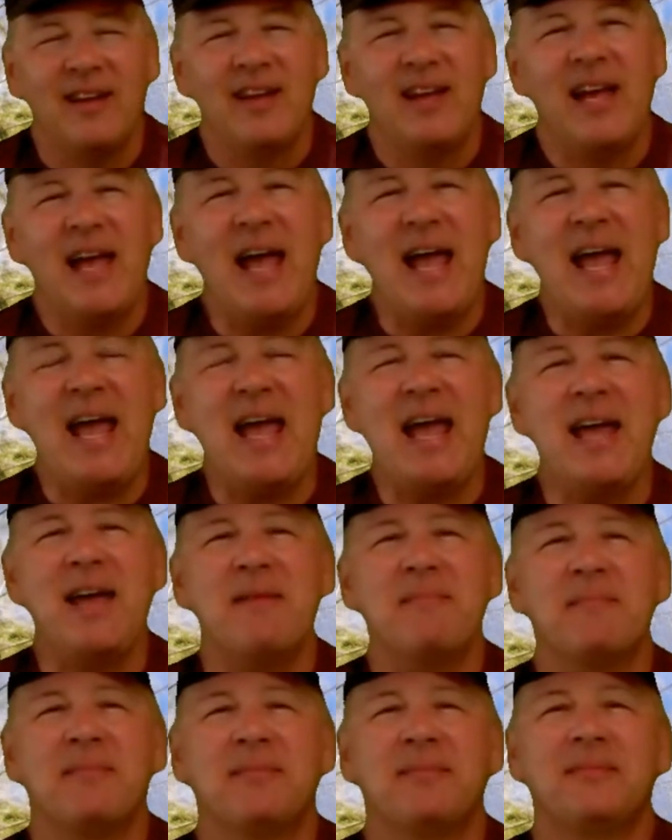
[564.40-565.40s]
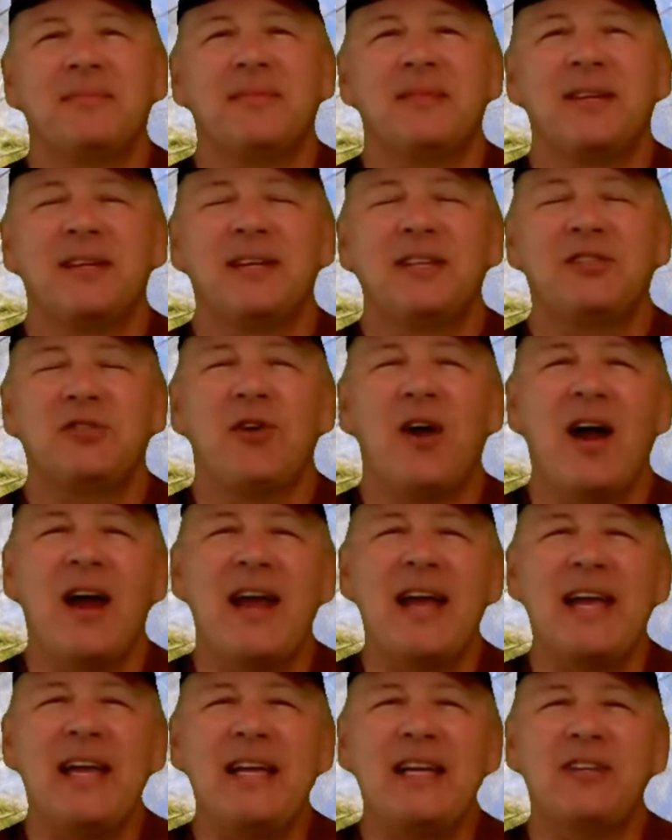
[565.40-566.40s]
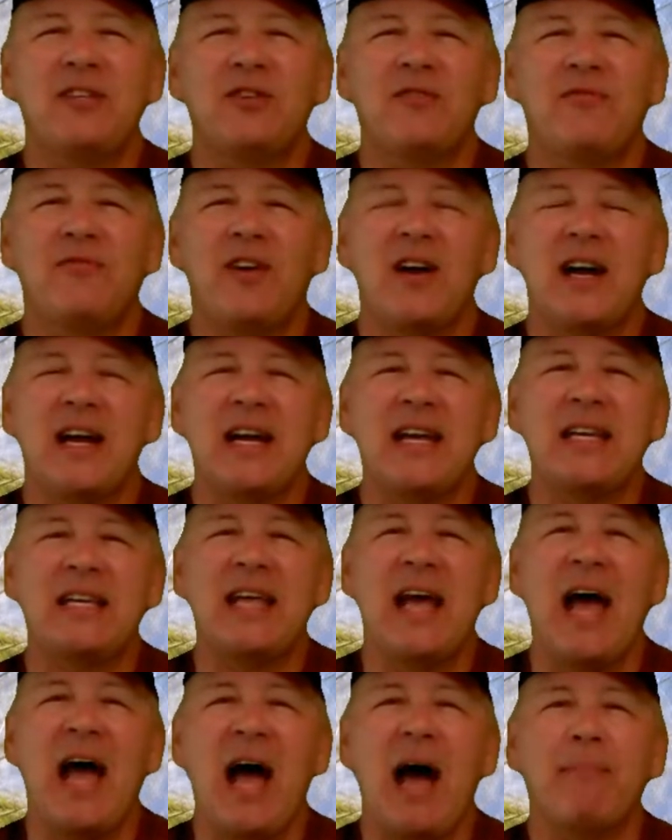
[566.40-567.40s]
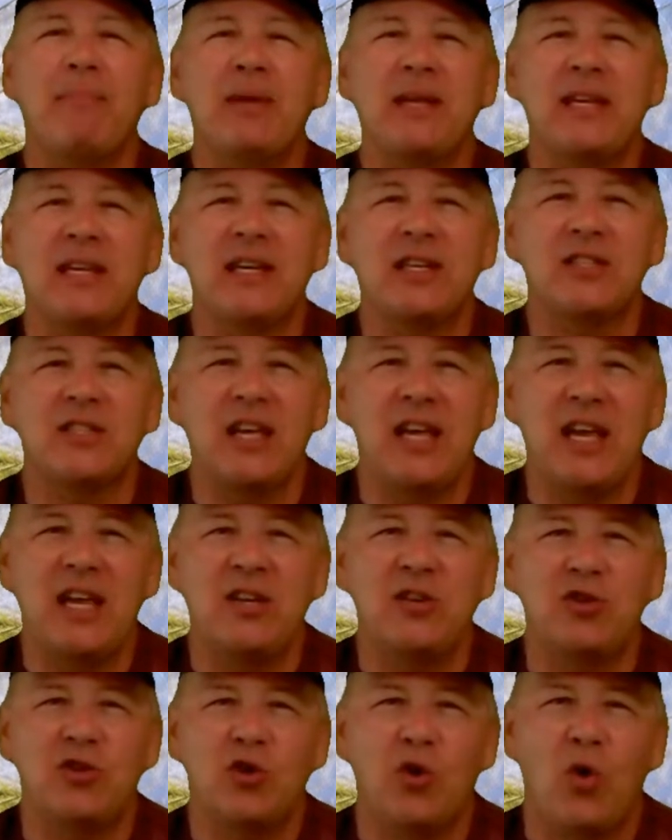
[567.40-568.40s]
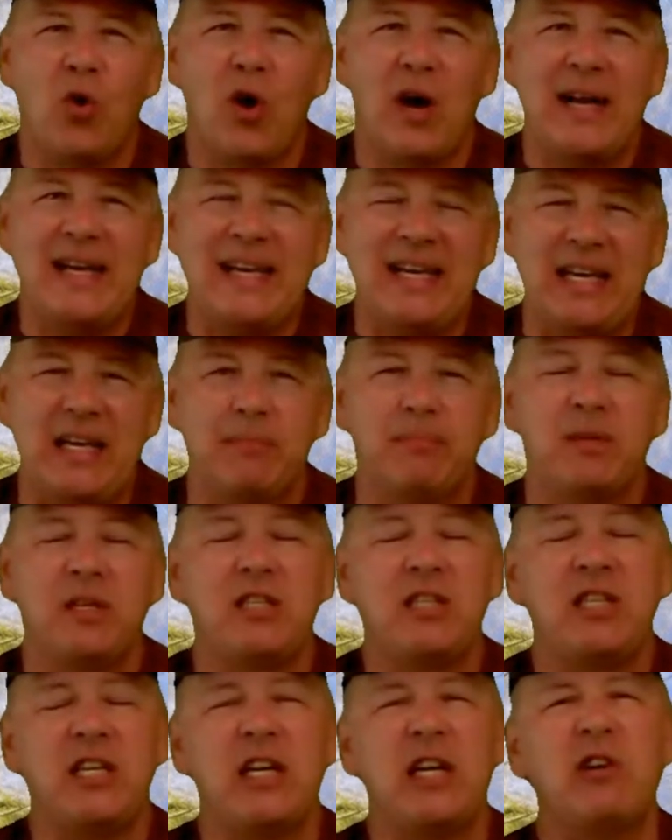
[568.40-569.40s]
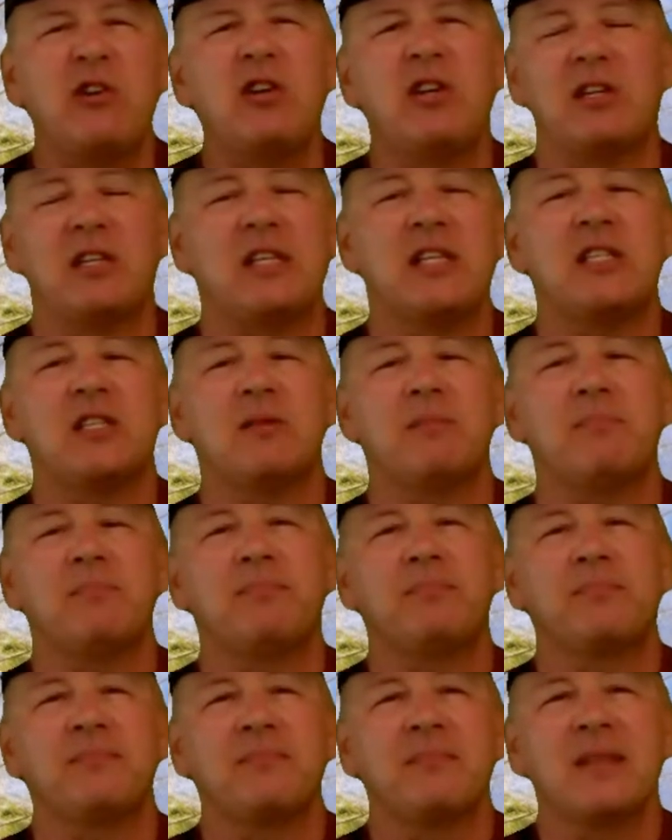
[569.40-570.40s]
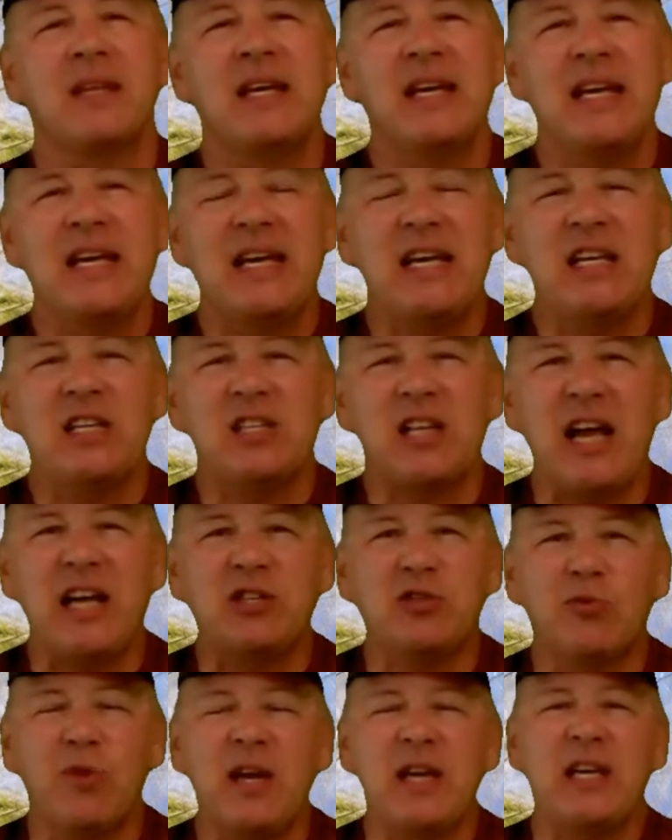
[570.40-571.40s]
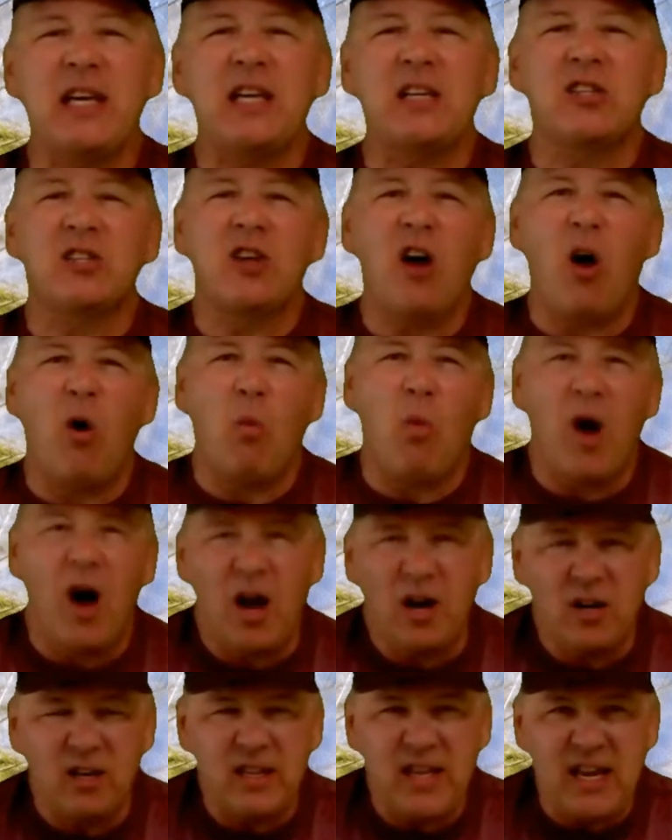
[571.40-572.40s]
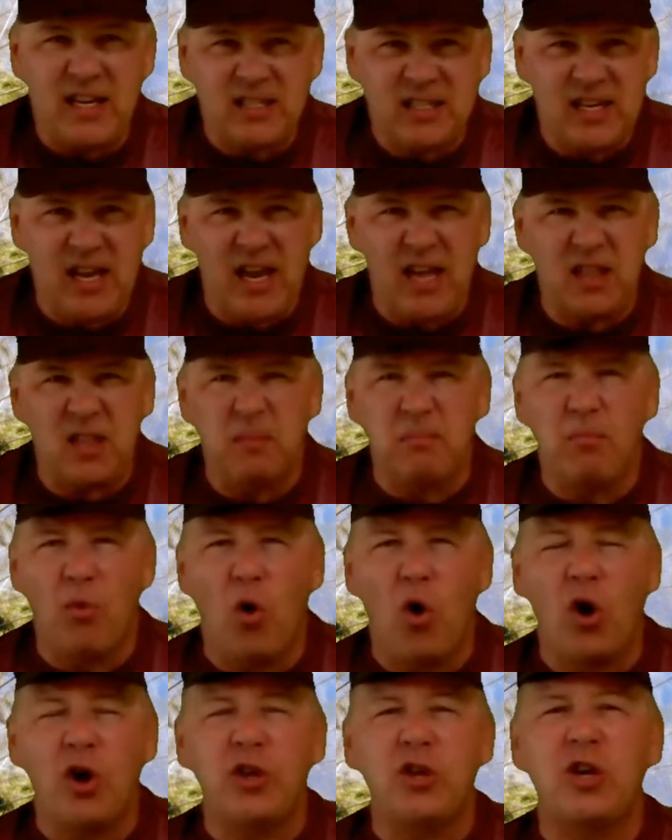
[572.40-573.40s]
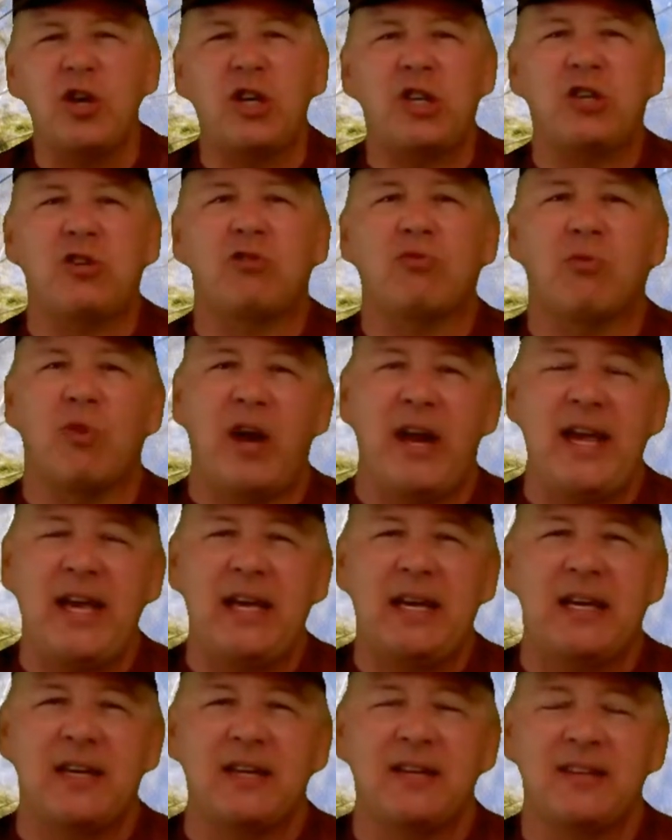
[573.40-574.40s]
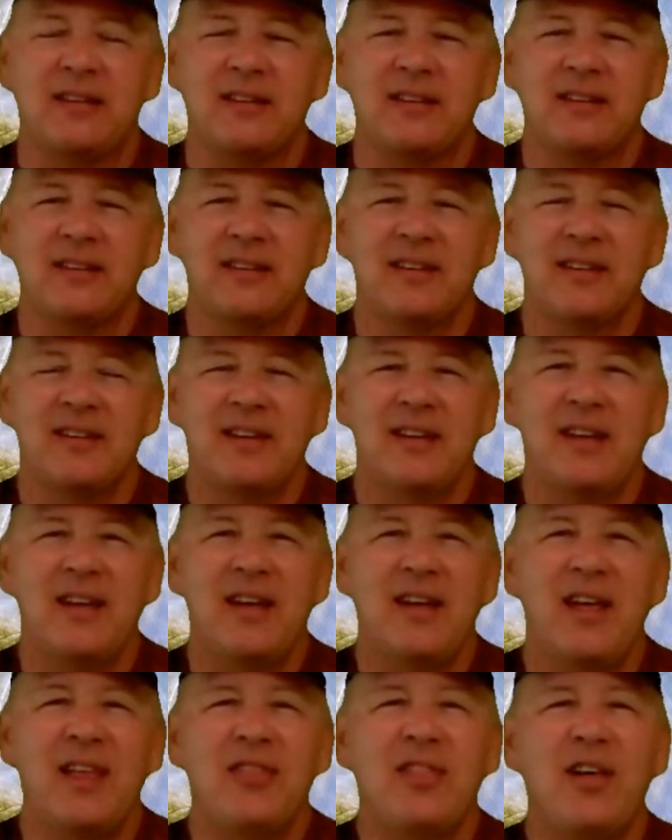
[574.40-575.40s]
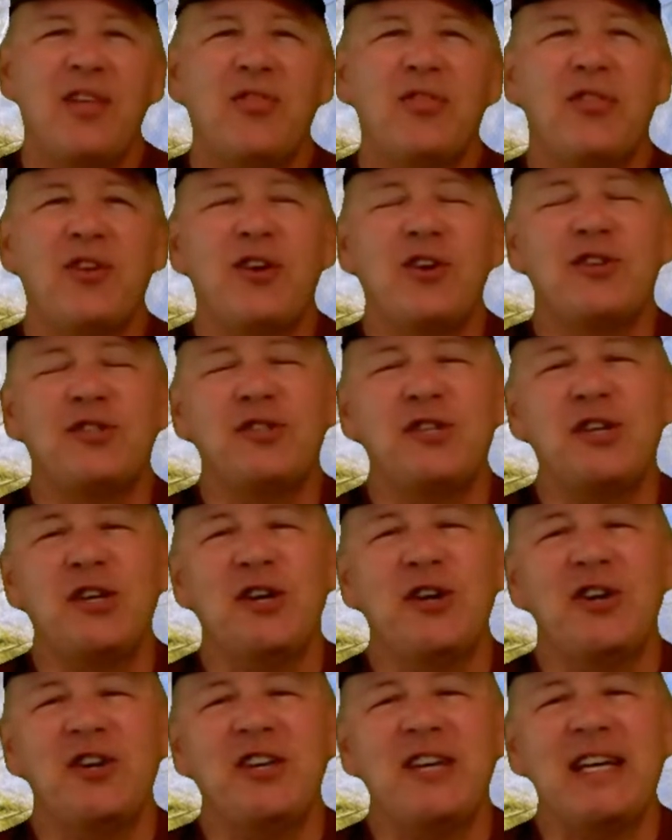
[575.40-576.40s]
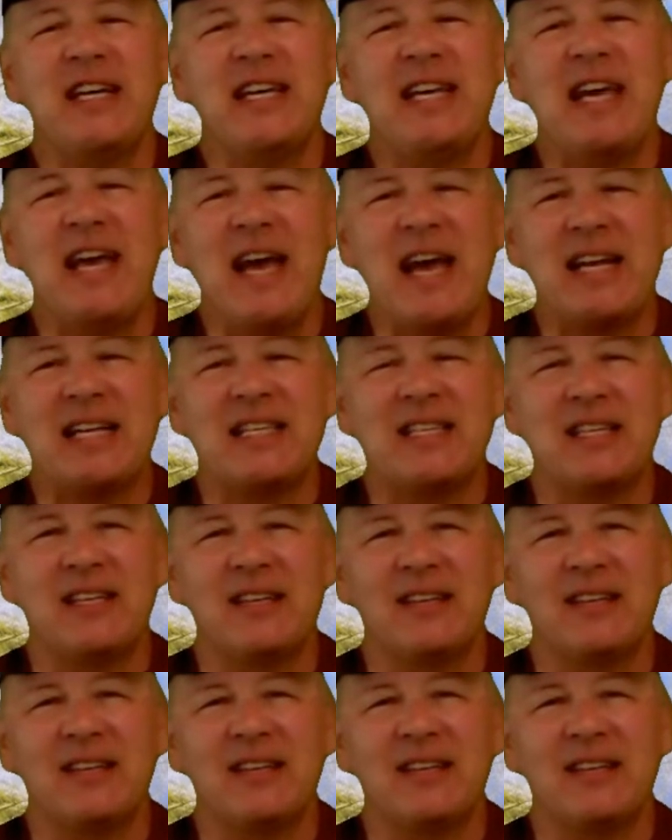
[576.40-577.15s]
Aim. Trying to find happiness and joy in materialism is like drinking salt water, they say. The more you drink, the thirstier you get.